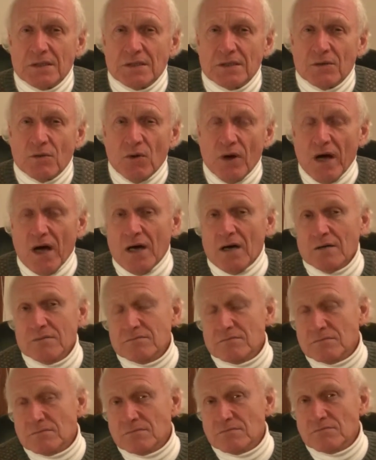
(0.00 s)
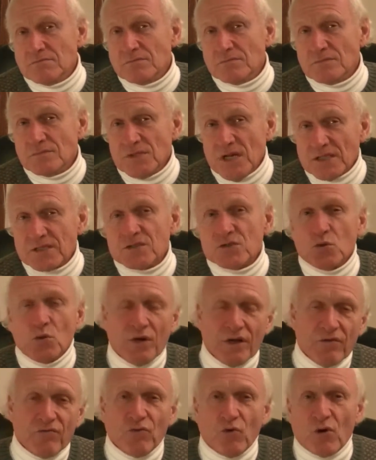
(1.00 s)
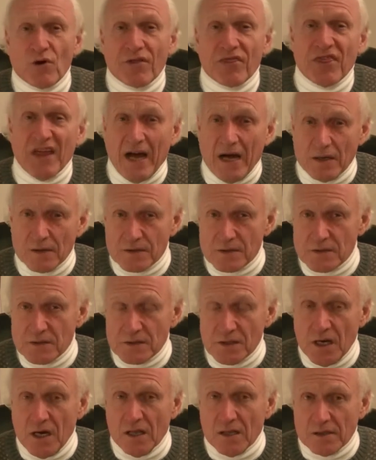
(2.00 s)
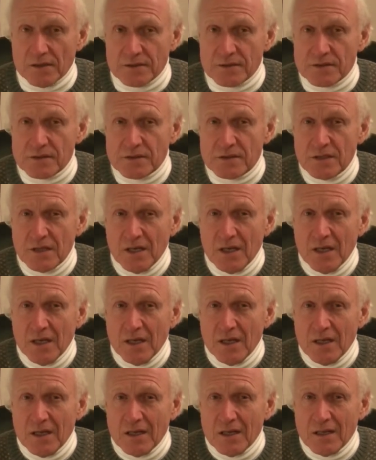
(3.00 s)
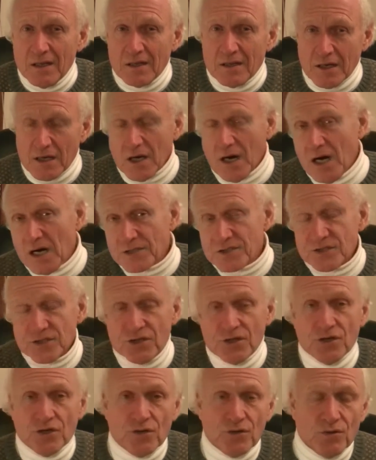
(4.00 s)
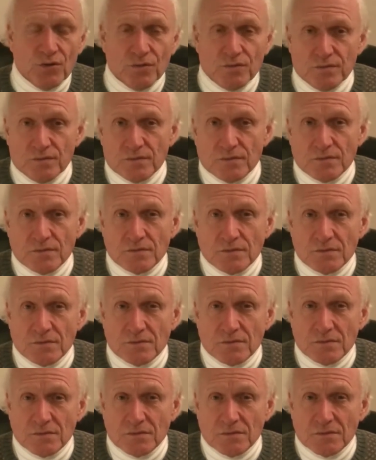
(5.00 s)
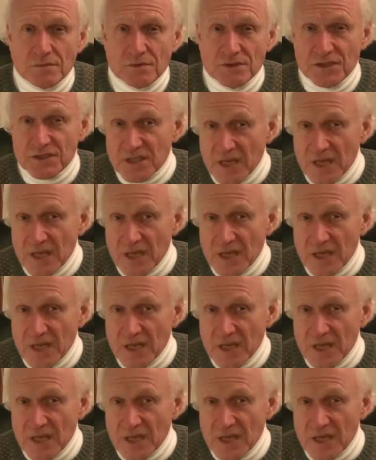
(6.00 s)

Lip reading: Well, that's $24,000. The cost to you is